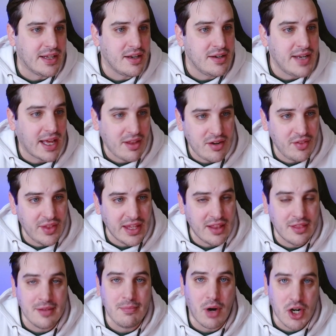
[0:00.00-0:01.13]
Next,
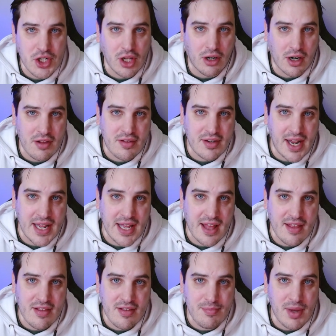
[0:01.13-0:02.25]
the martial arts die
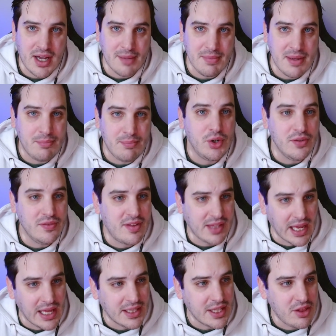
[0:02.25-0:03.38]
has improved
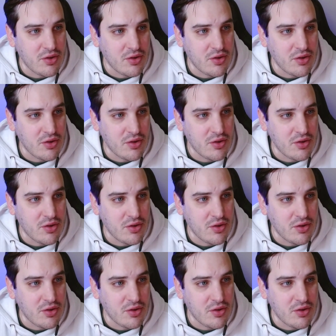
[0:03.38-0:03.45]
scaling.